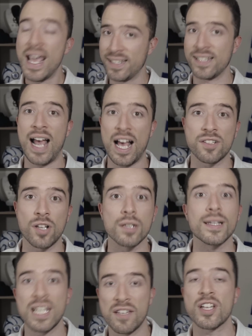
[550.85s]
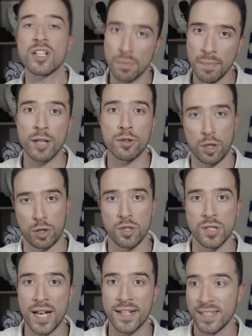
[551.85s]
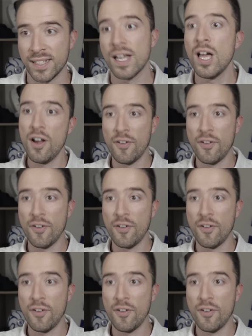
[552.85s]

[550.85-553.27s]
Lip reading: Eden Hazard leaving to Manchester United